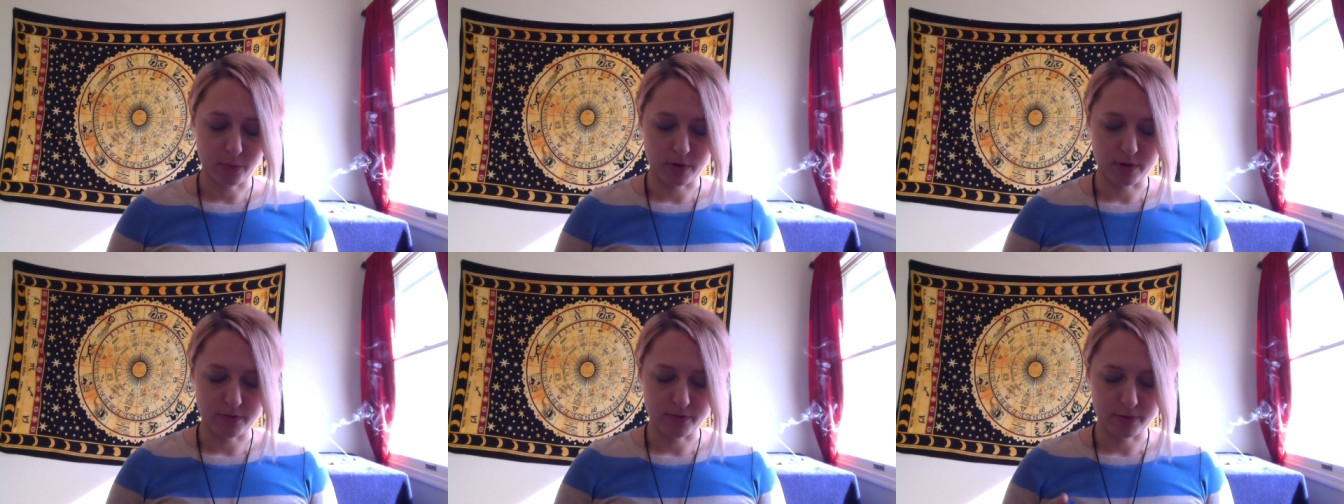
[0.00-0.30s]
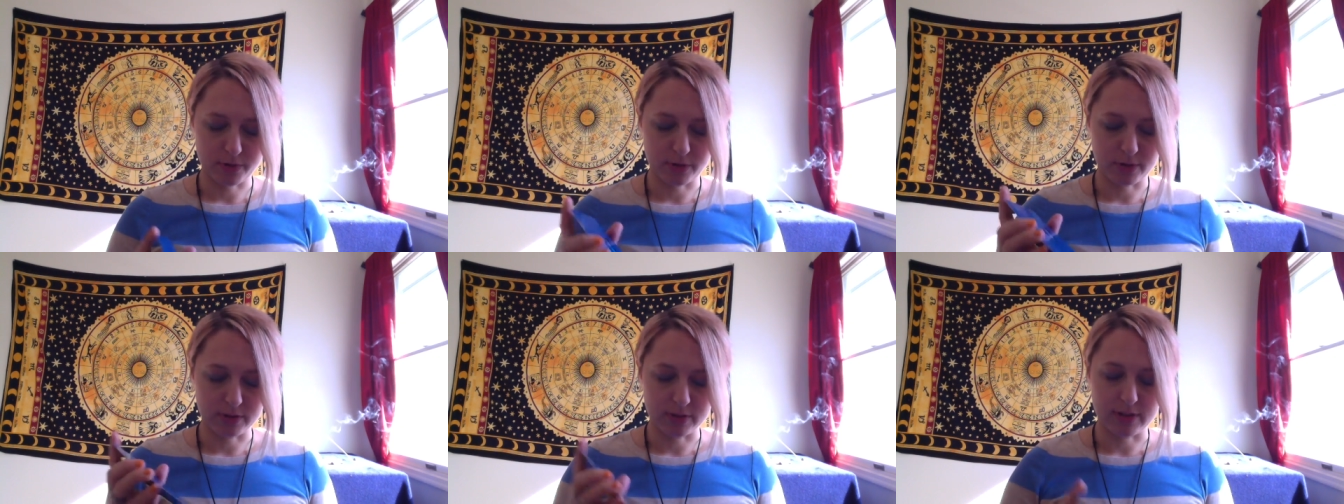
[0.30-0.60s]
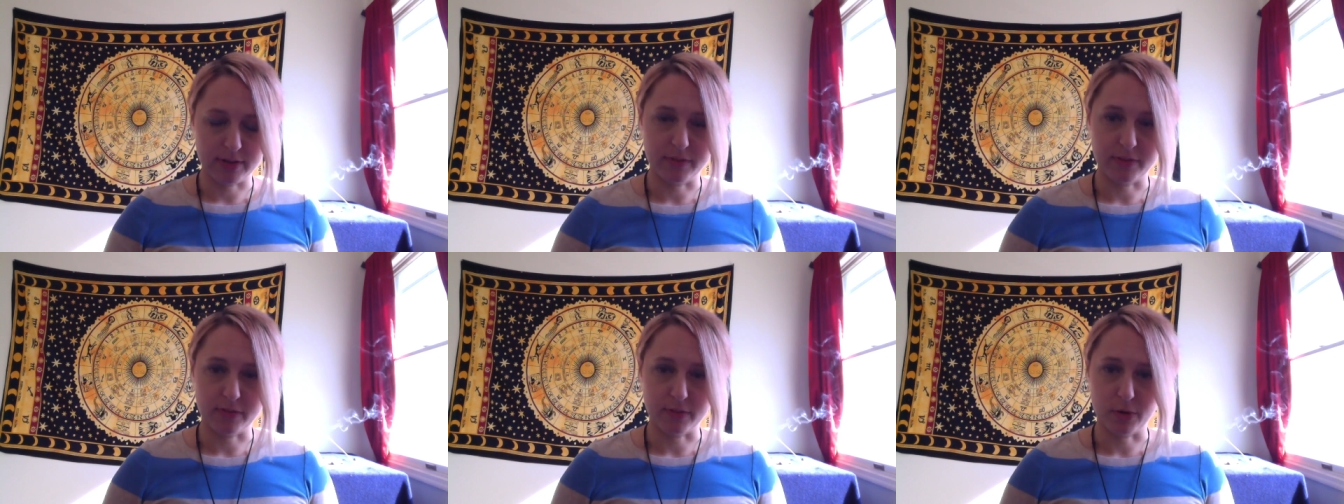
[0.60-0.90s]
one for your
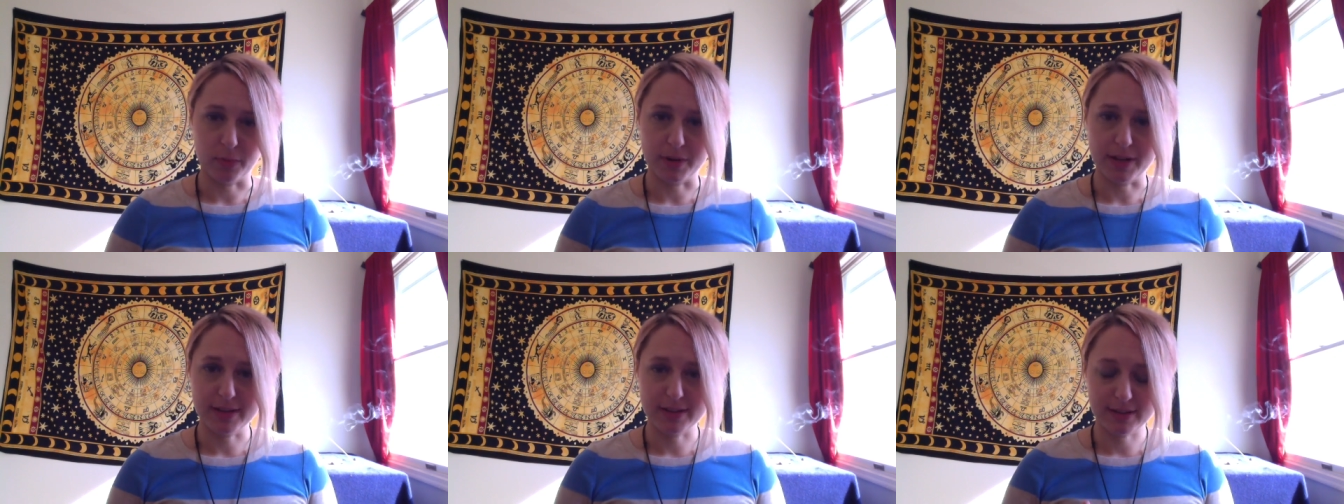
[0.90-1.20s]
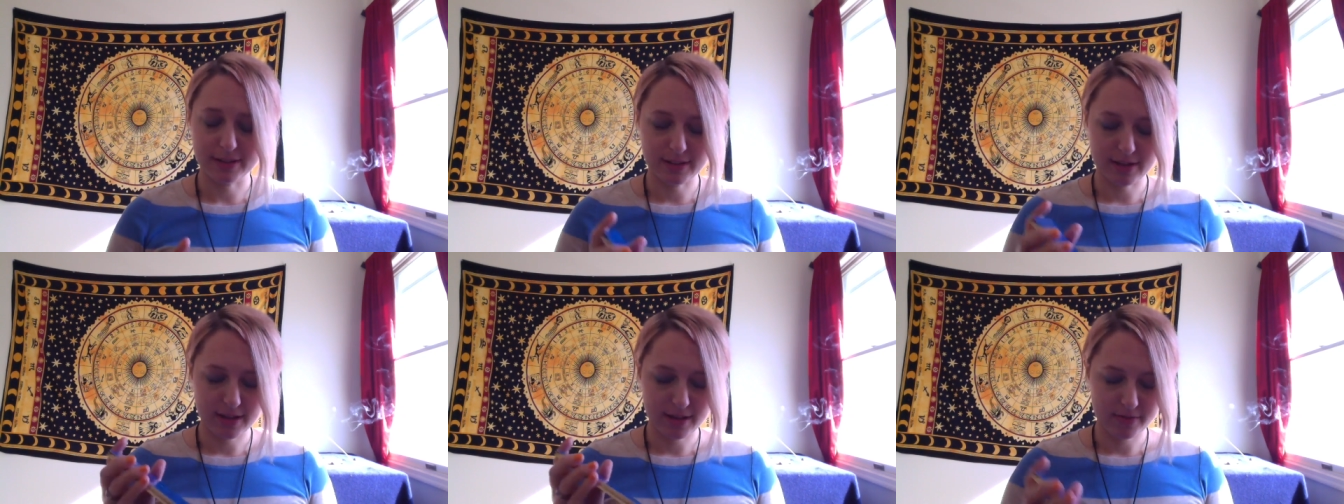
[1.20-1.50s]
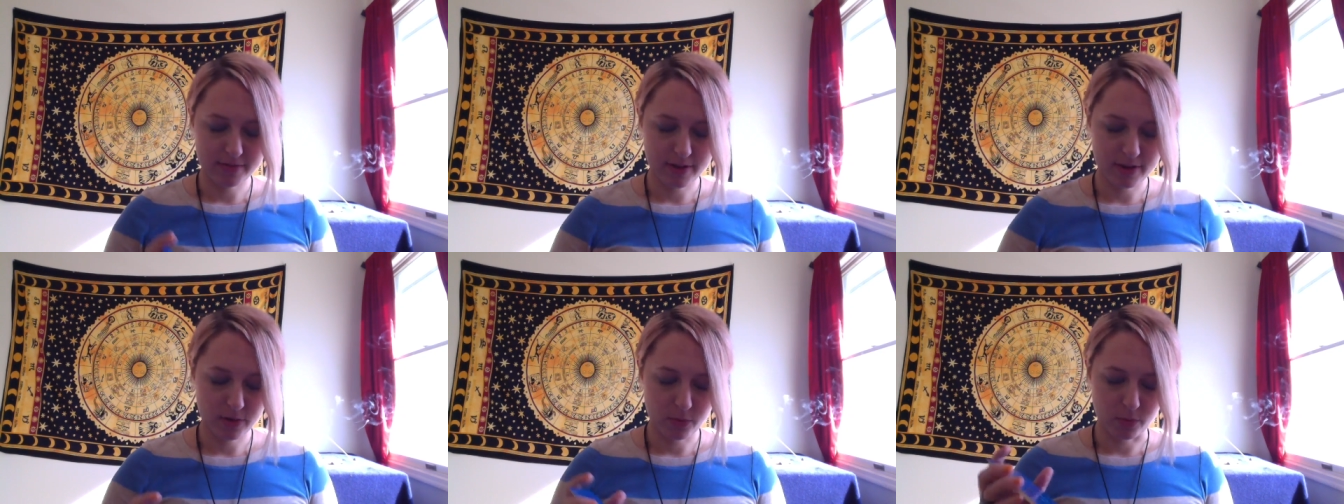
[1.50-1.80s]
love and romantic
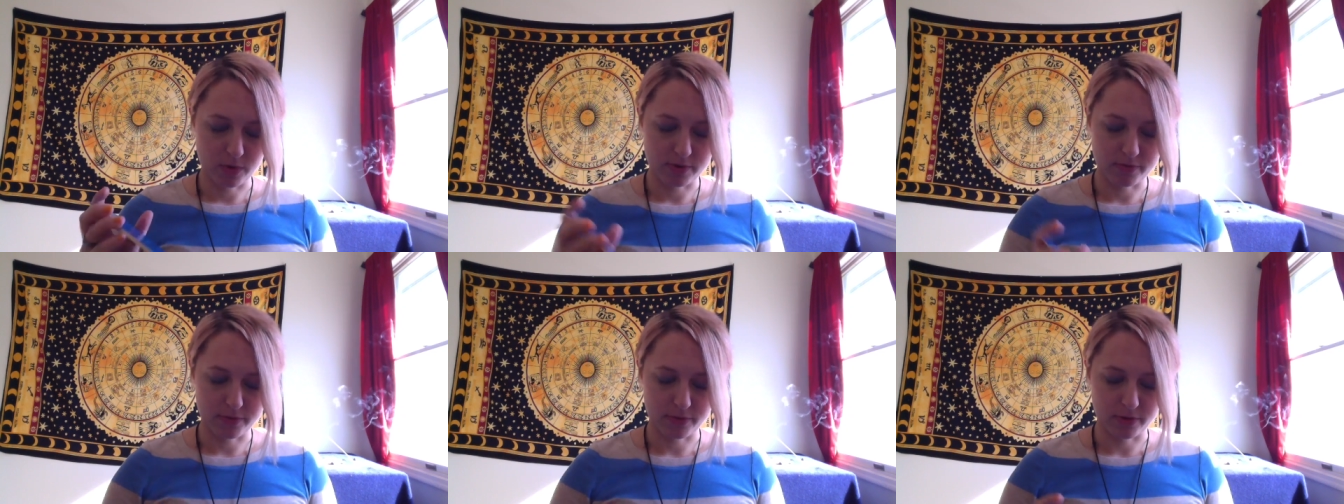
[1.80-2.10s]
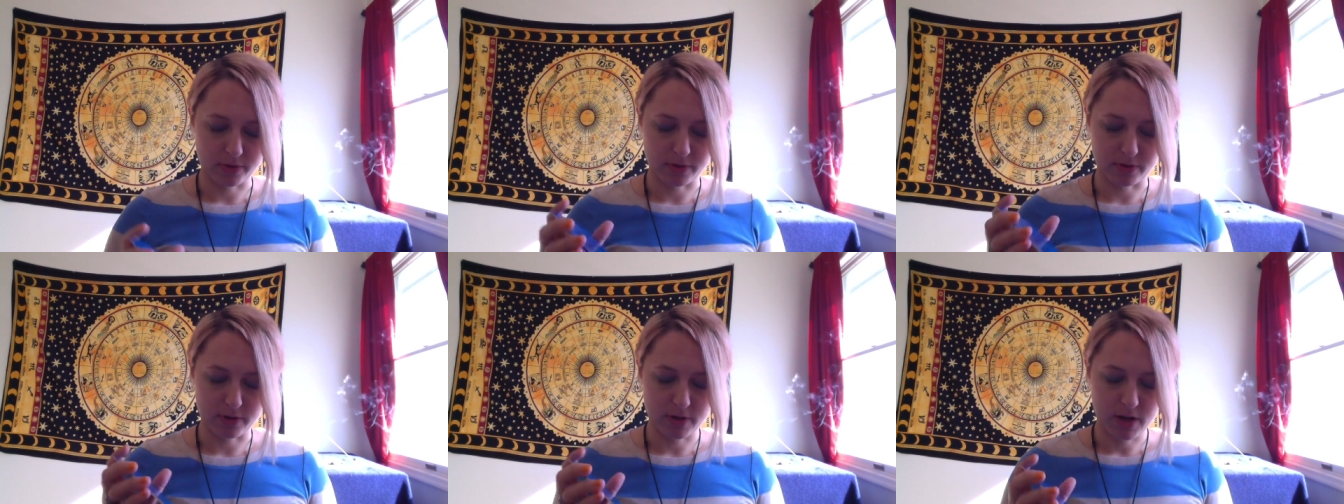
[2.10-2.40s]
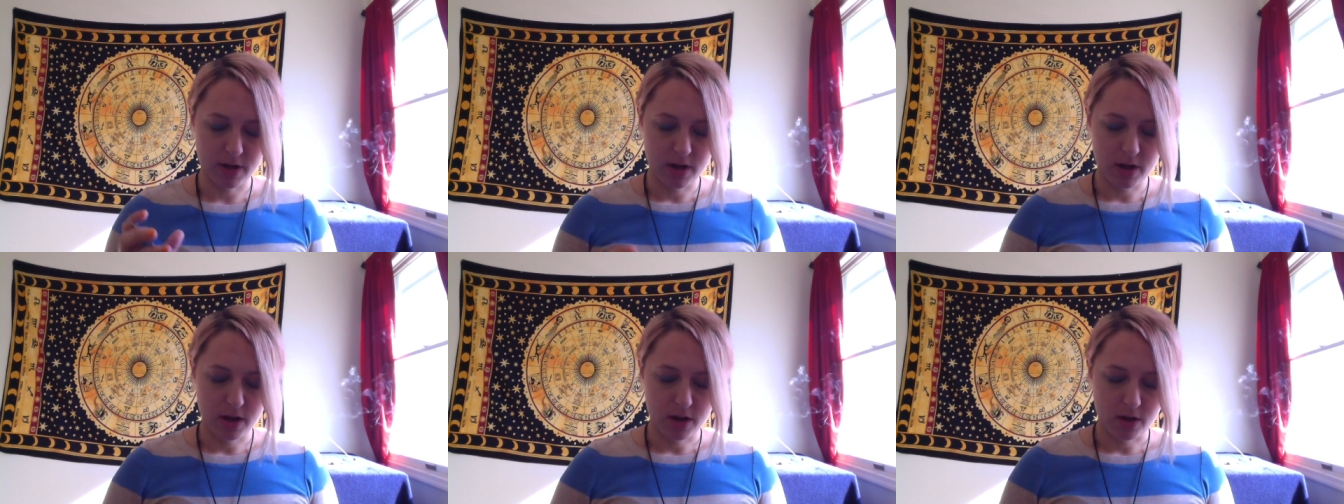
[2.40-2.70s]
life, and one for your
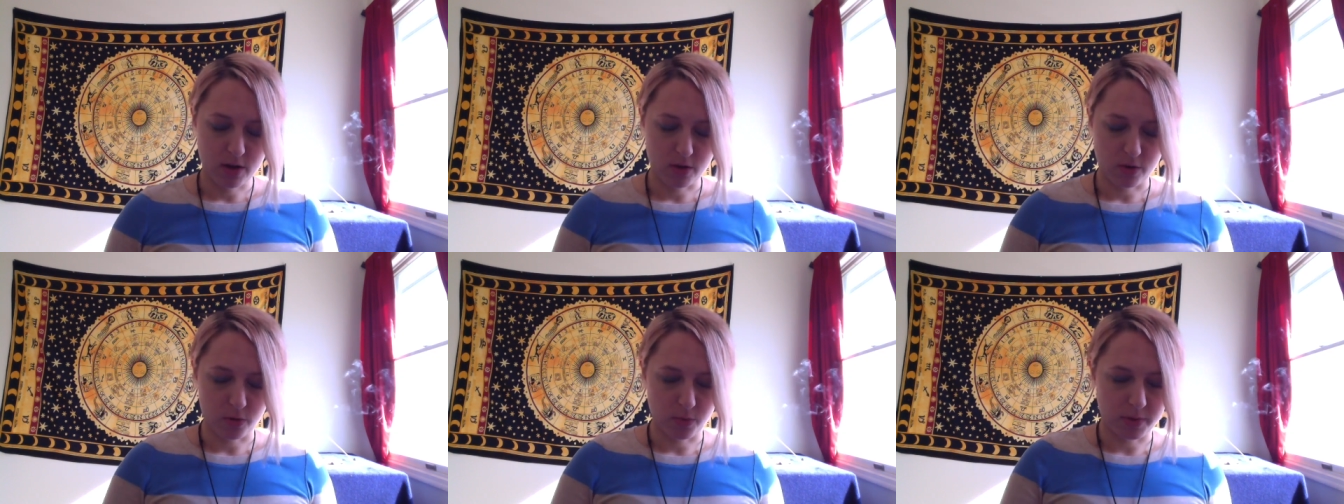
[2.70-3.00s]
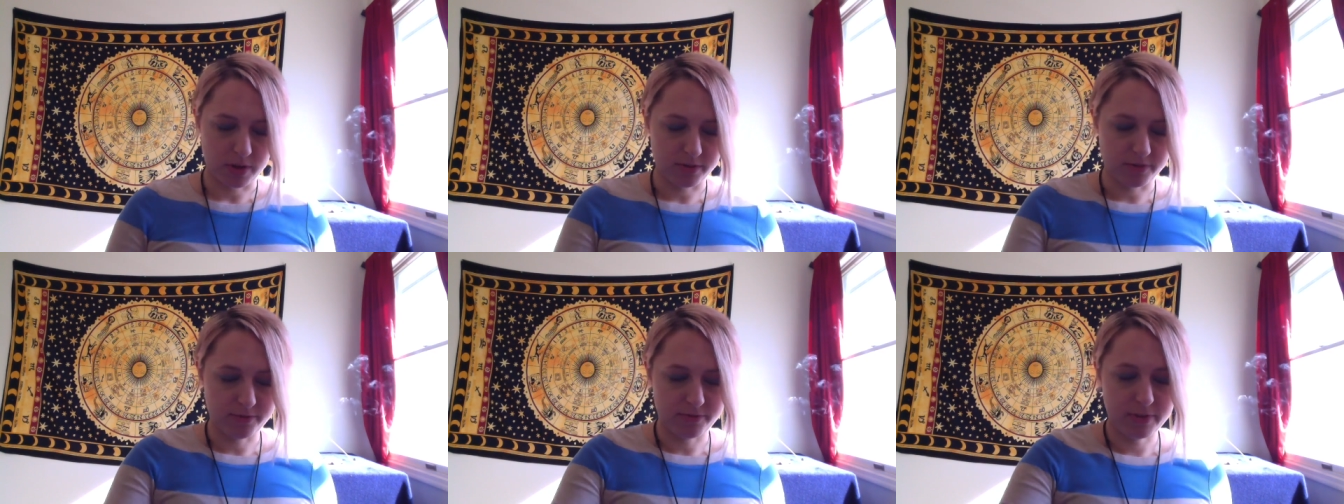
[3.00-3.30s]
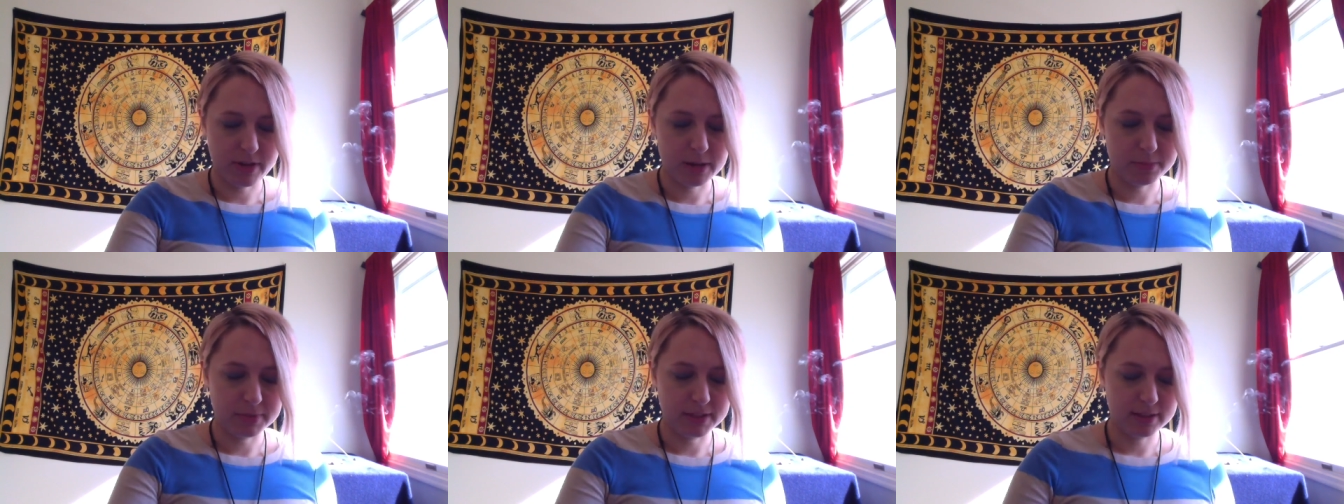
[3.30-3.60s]
home and
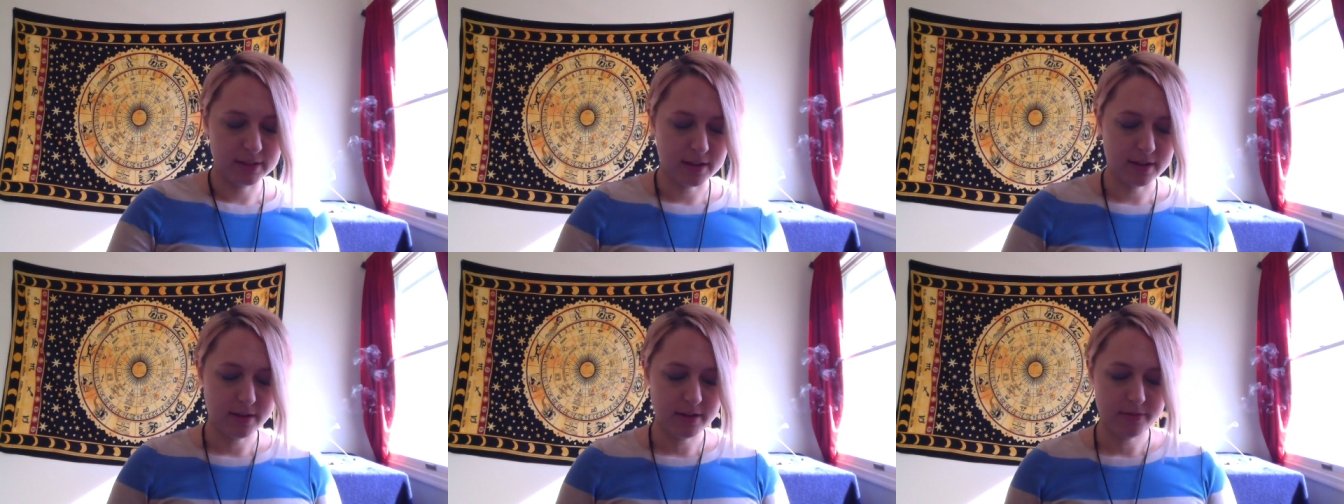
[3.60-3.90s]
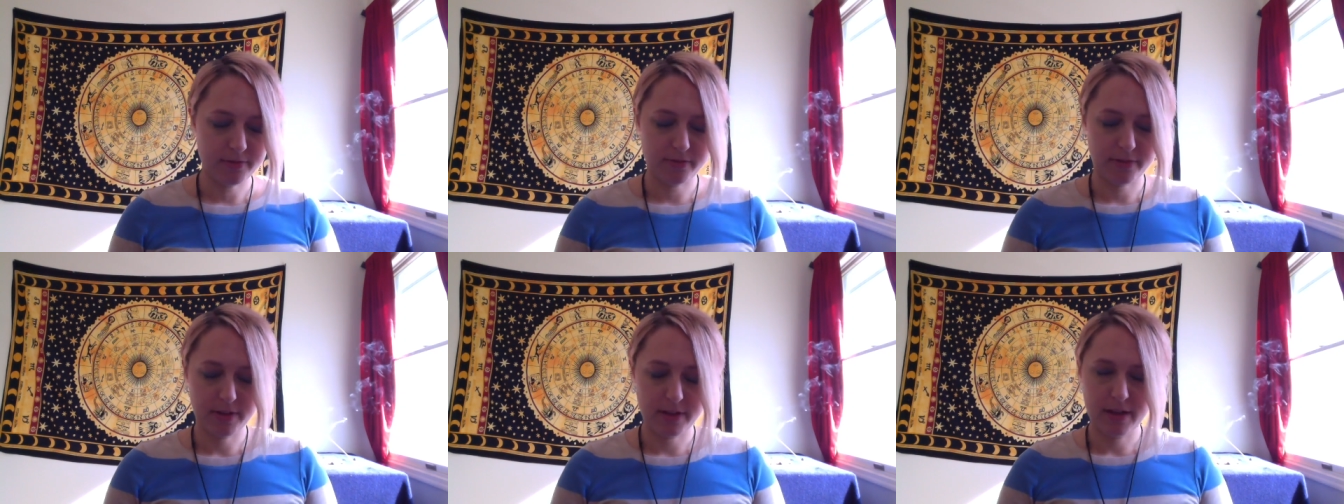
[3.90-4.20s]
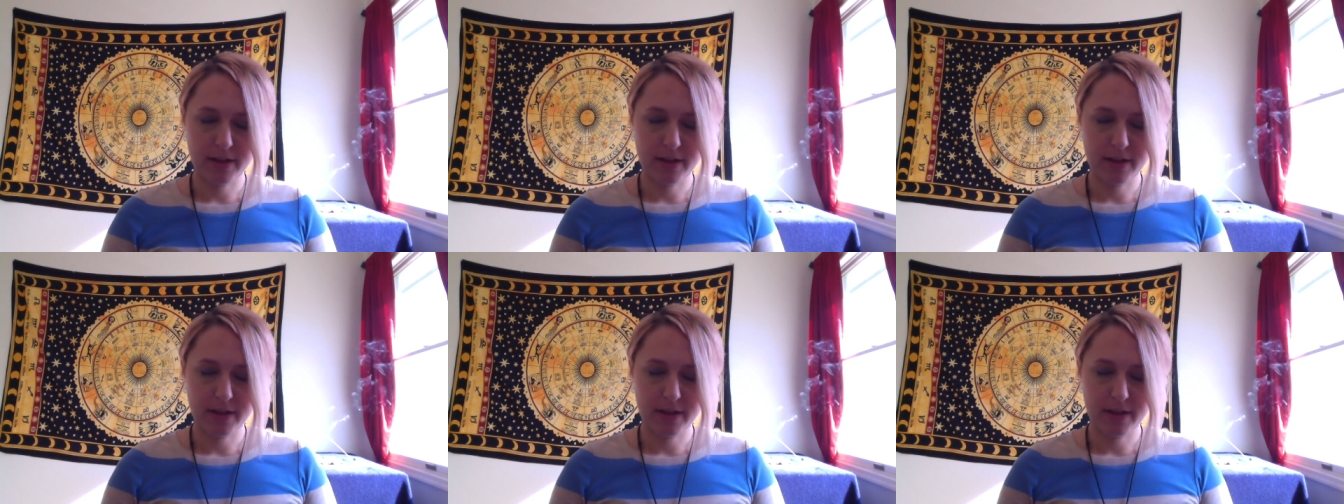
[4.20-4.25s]
family life.